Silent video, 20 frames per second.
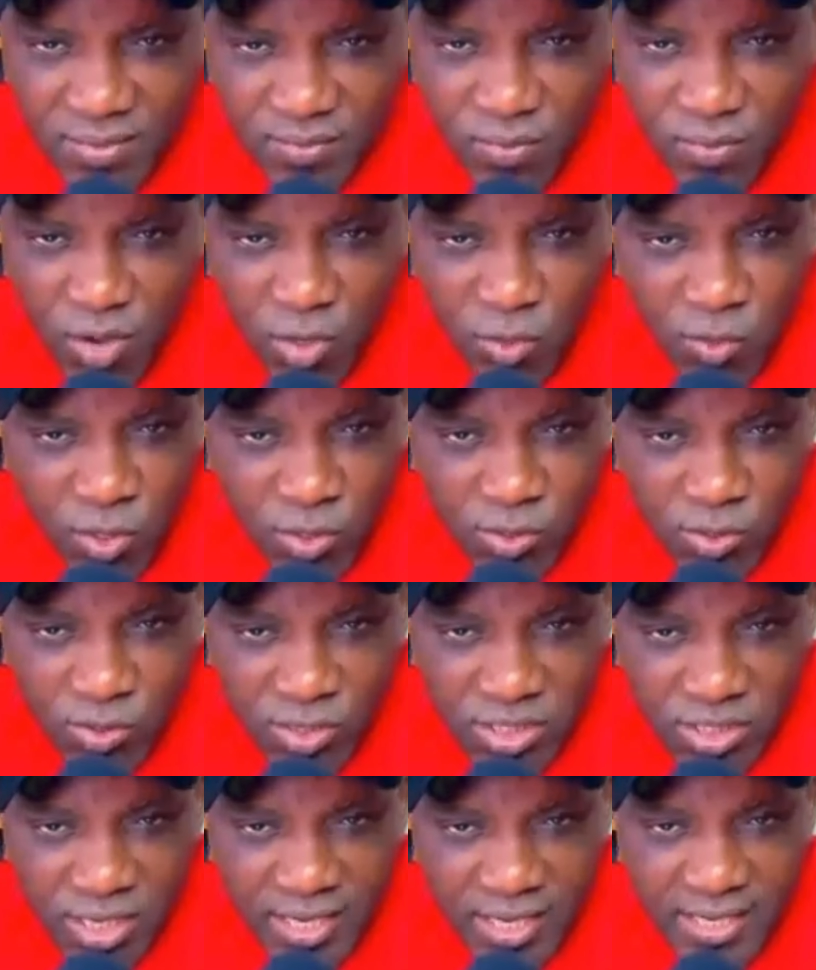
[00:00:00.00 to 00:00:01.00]
What you want to
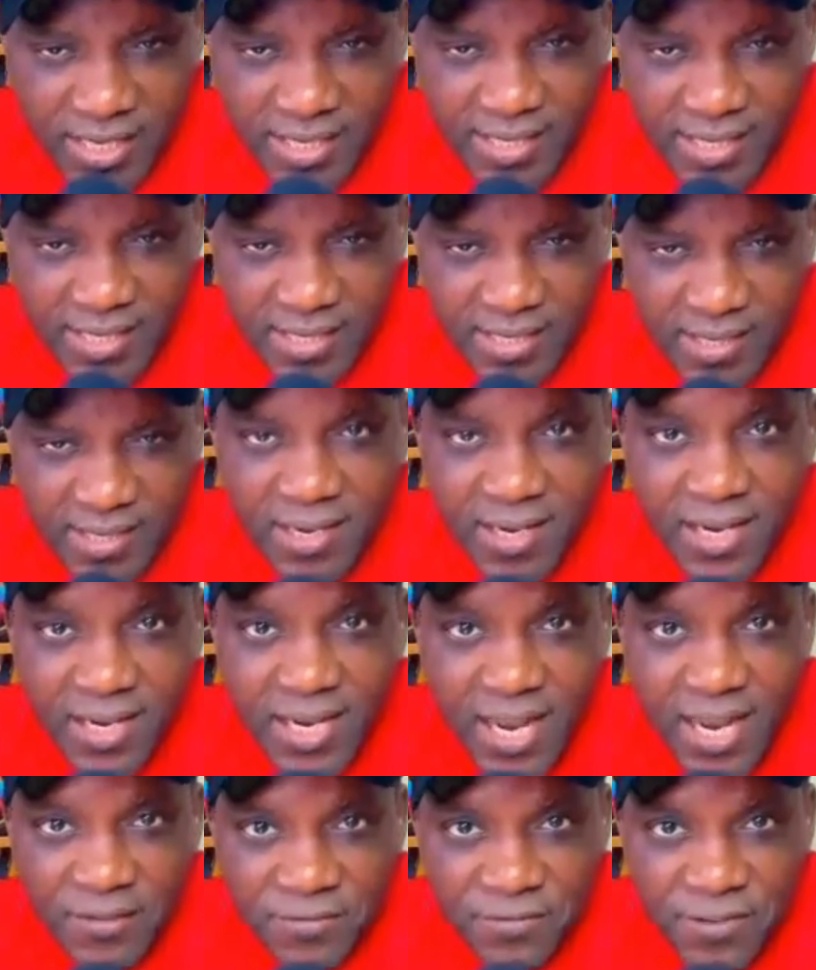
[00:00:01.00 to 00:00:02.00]
trade is
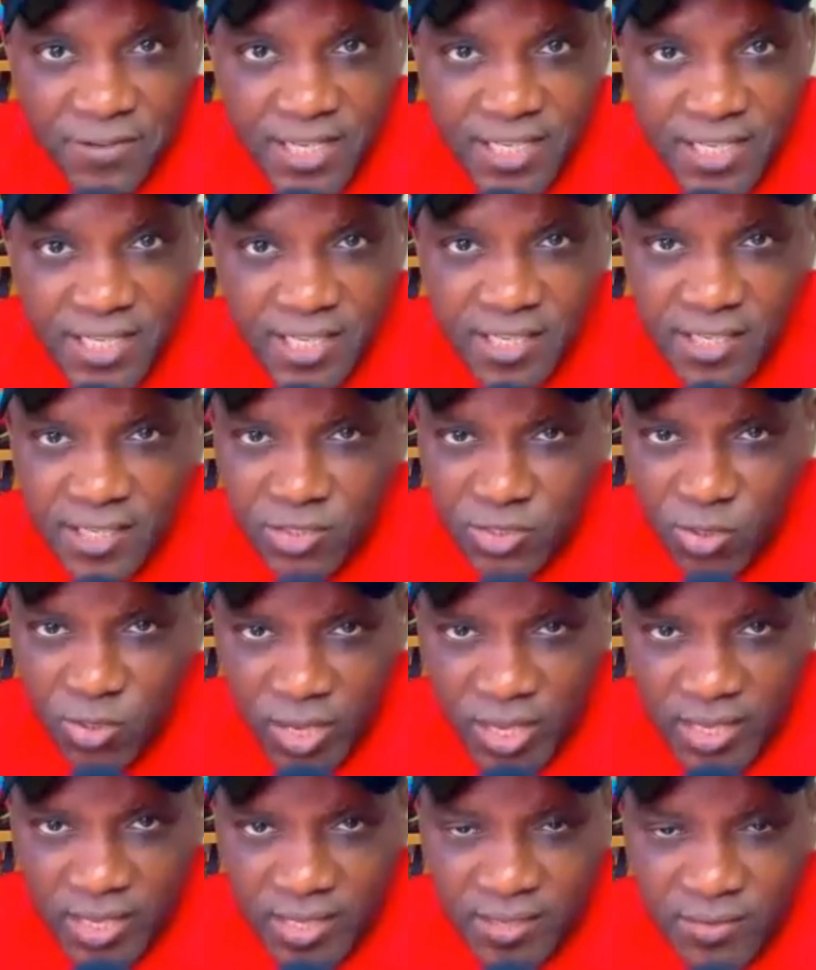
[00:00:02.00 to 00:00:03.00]
leverage
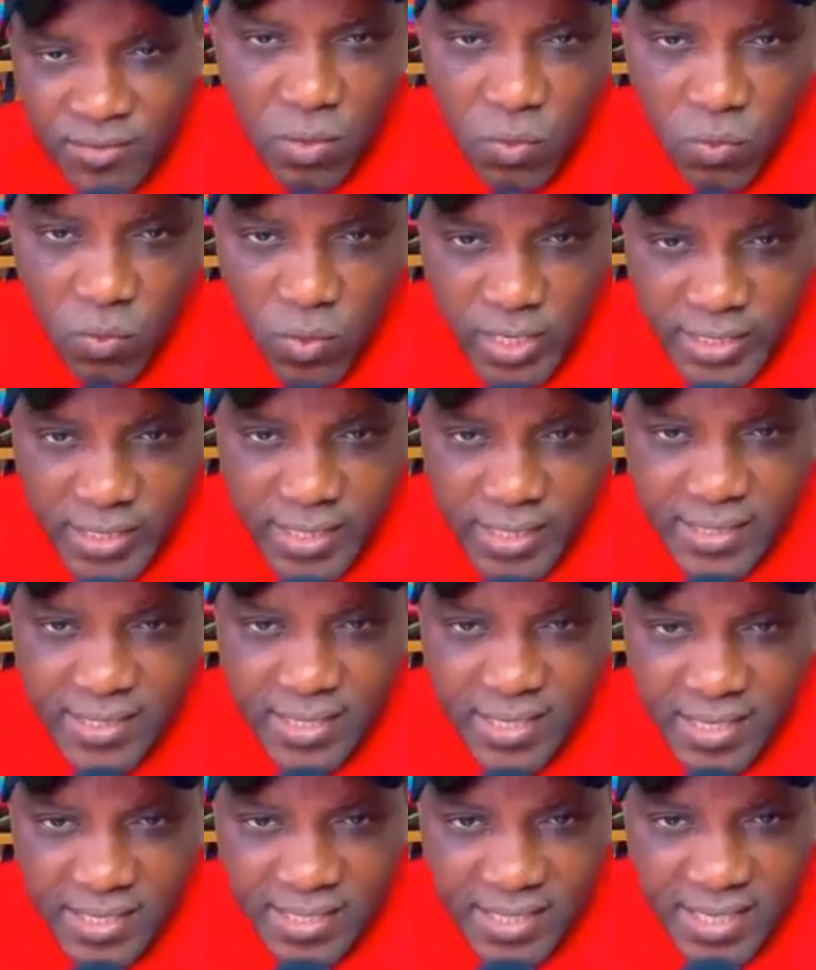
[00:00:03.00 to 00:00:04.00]
token, which is
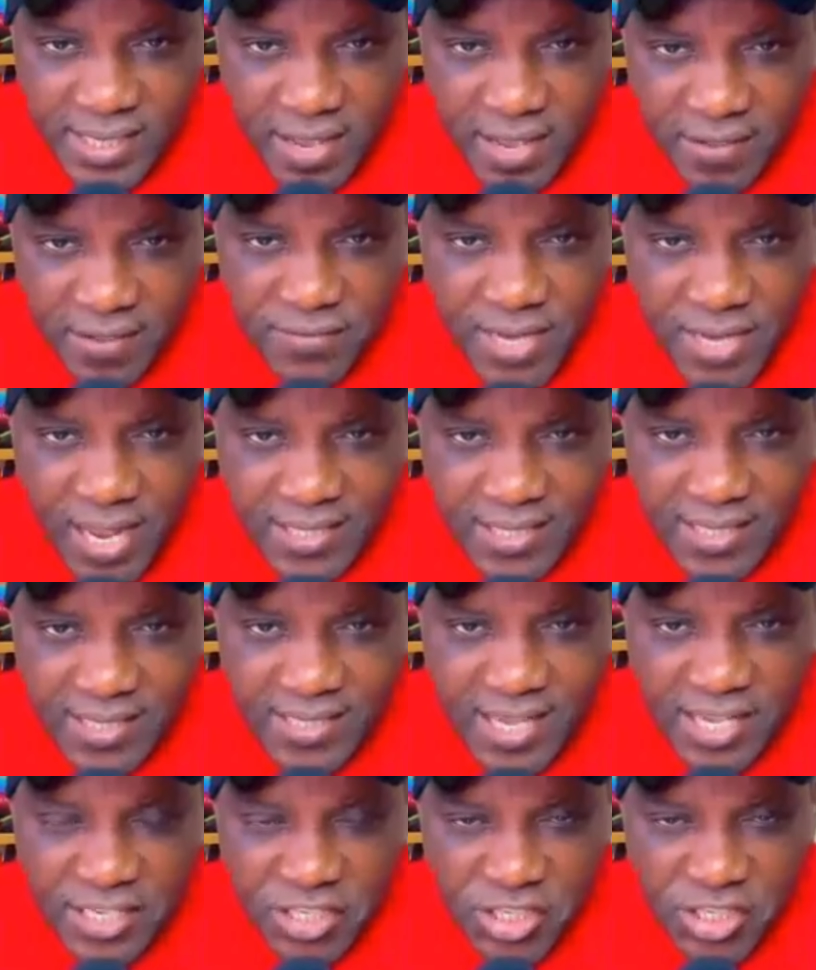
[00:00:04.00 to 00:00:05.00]
ETF, that
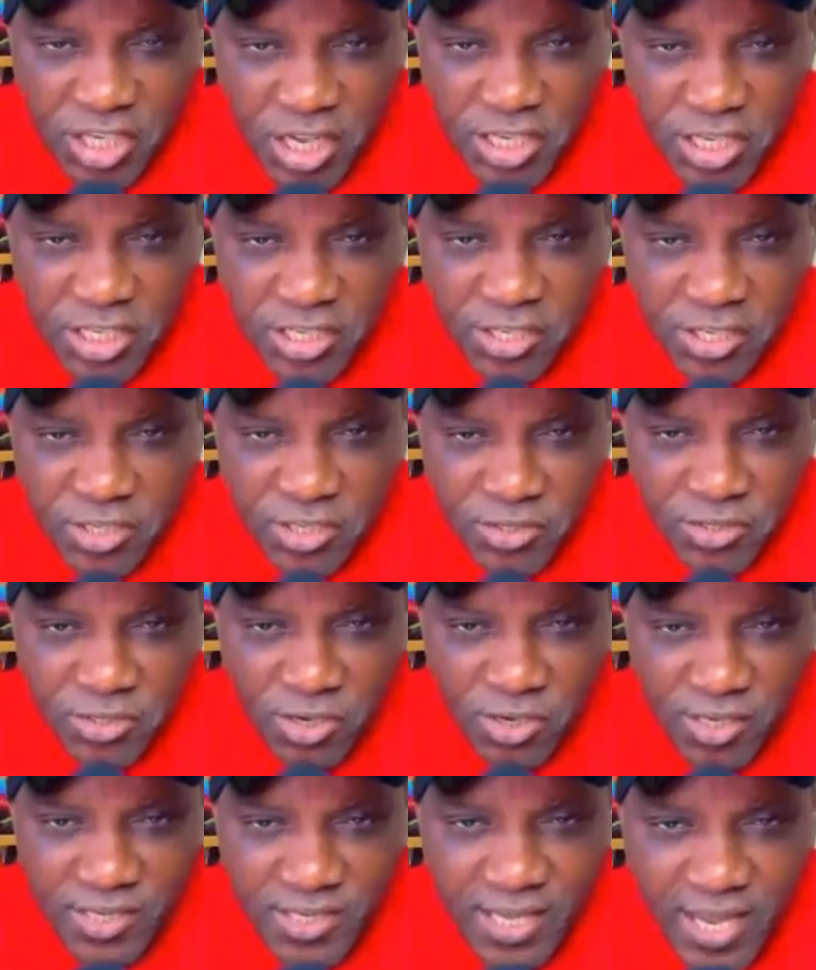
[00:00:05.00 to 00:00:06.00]
is Exchange
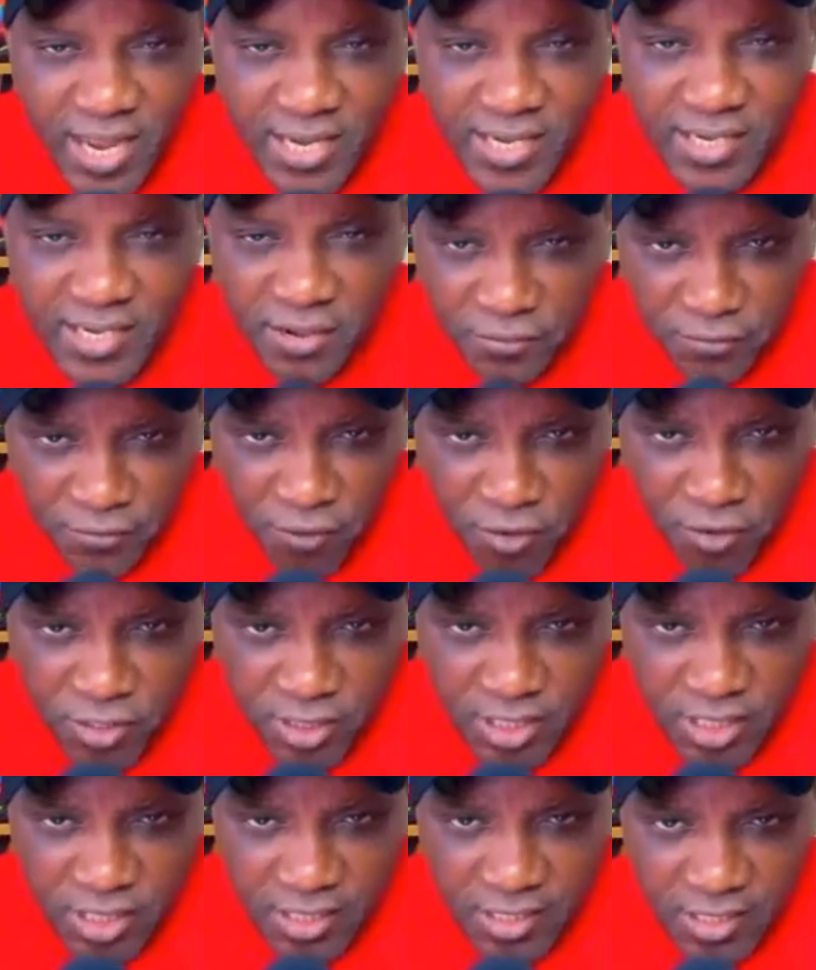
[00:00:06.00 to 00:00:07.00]
Trusted
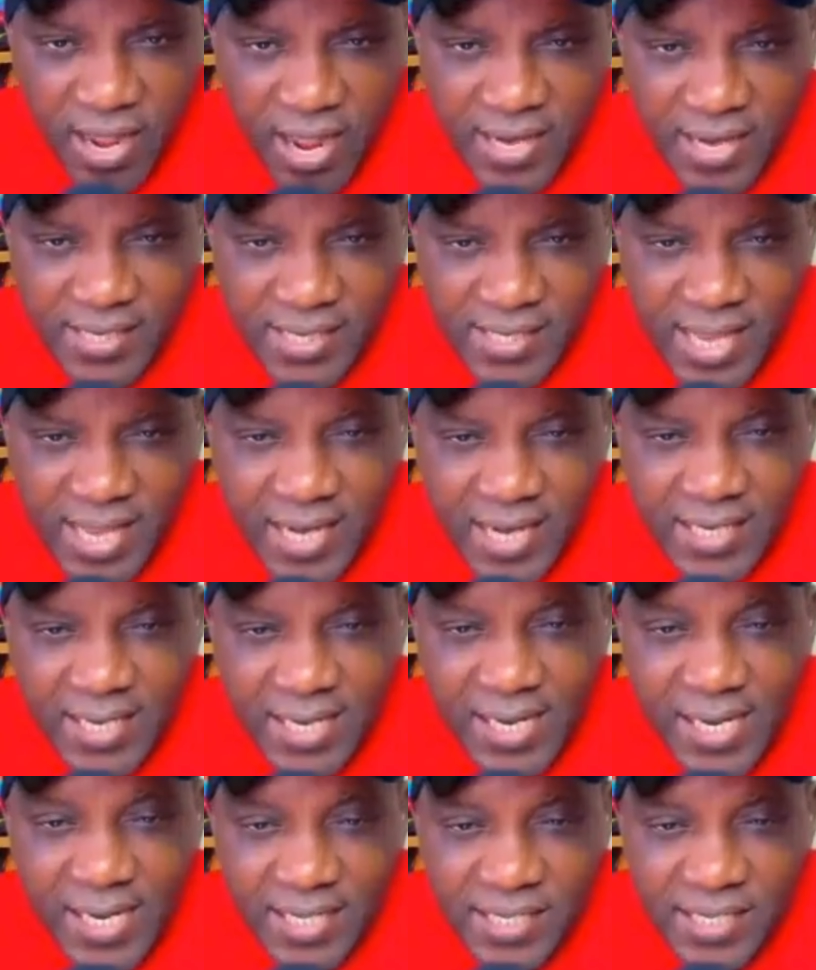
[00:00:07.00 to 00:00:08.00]
Fund. And these are
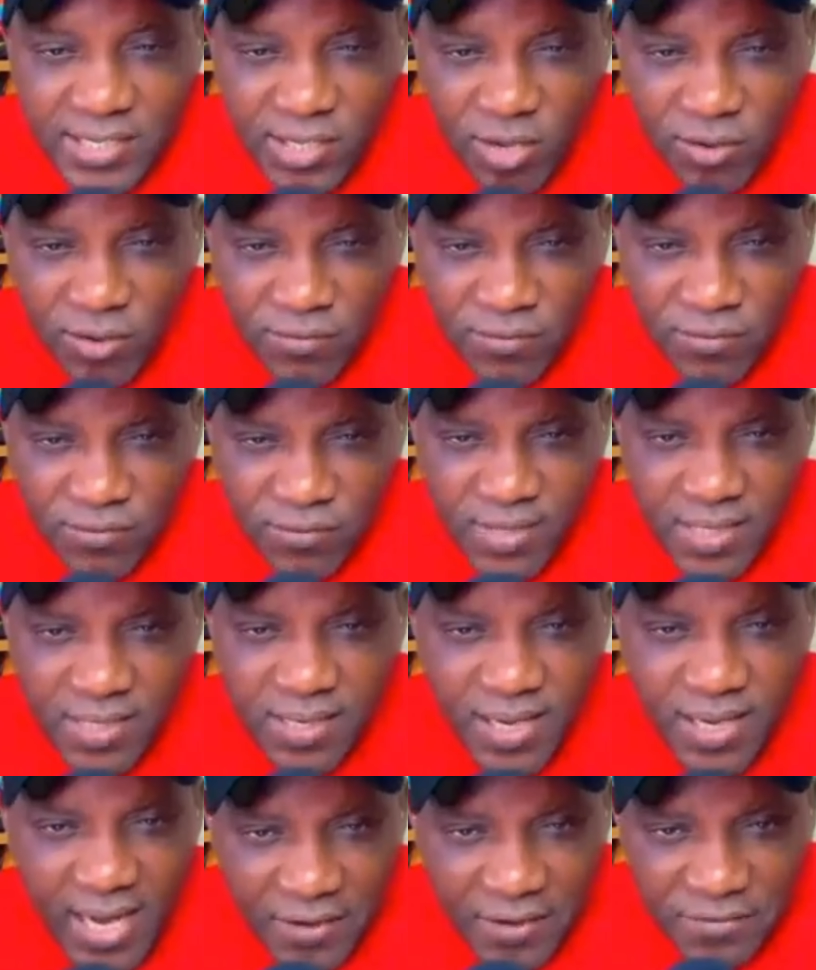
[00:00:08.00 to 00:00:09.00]
the list of
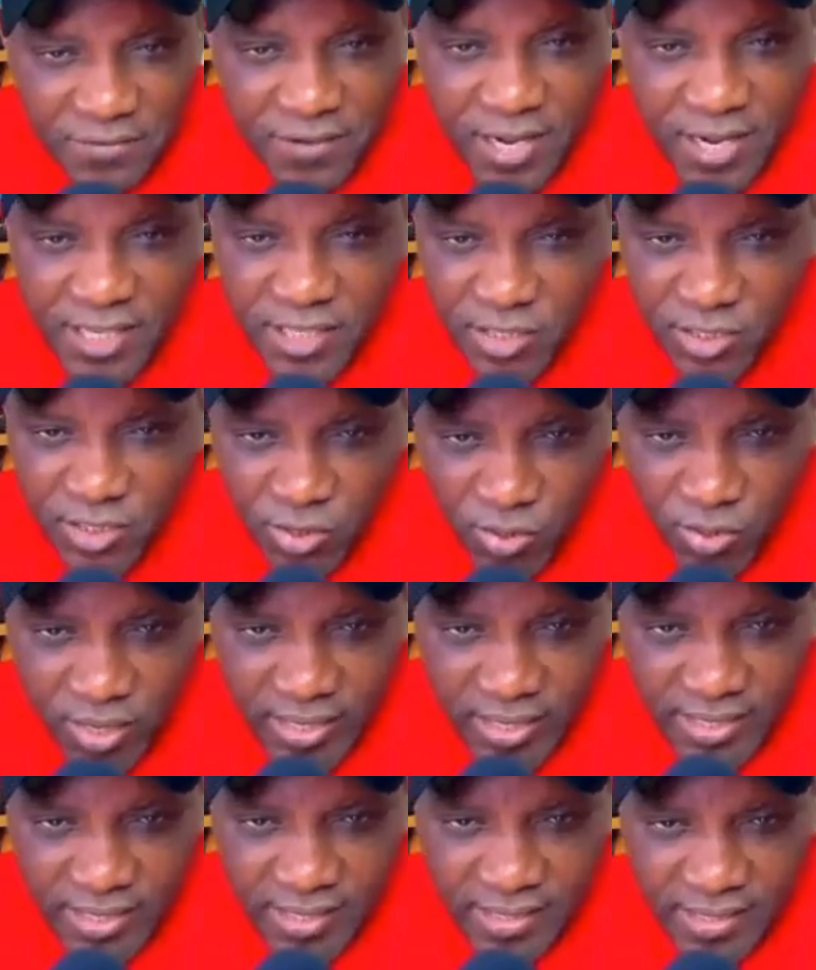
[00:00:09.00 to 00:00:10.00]
leverage
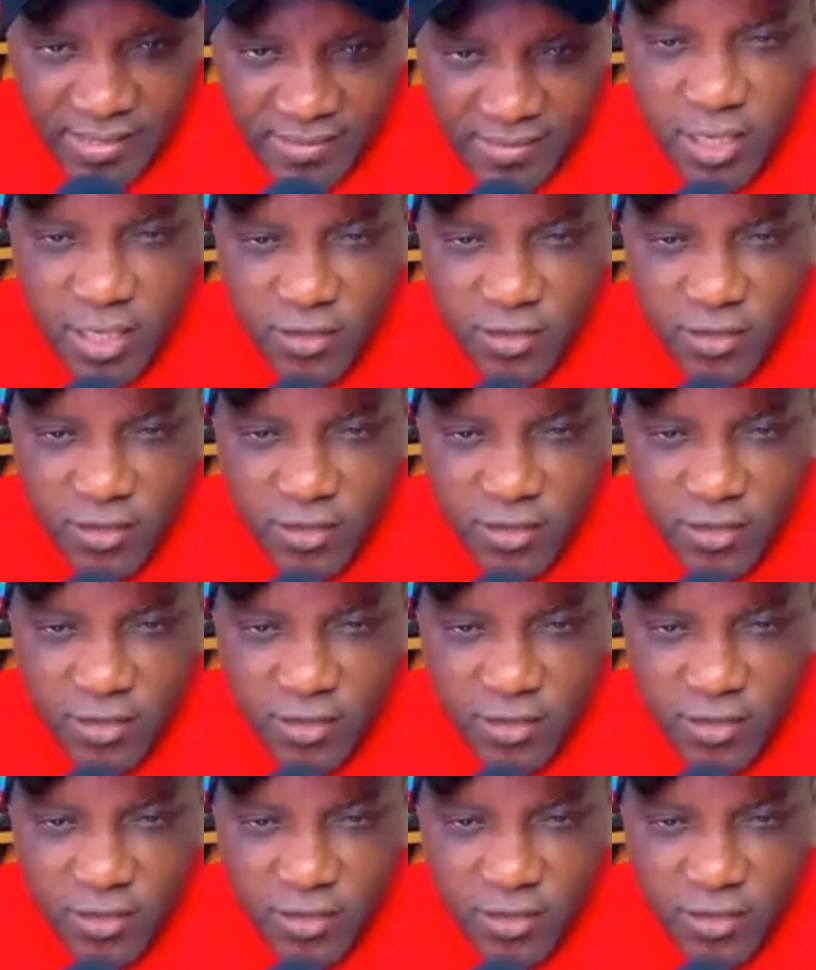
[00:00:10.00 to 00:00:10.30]
tokens.